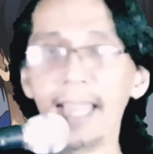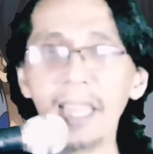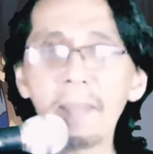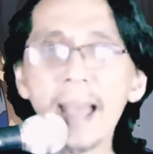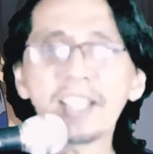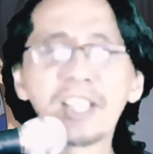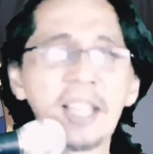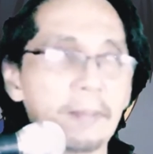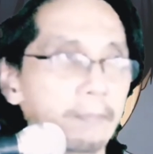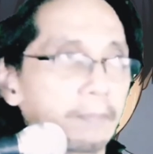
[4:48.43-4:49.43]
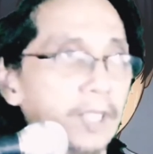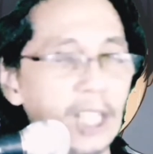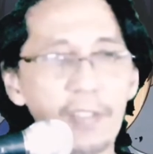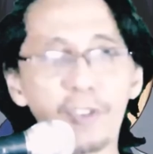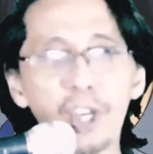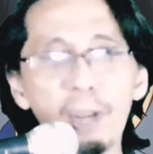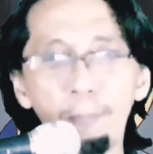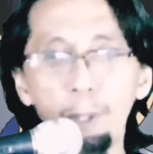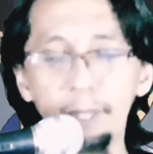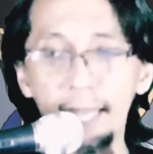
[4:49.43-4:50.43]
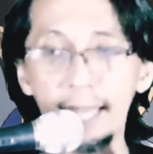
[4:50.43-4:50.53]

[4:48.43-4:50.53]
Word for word: Imagine if you're gonna put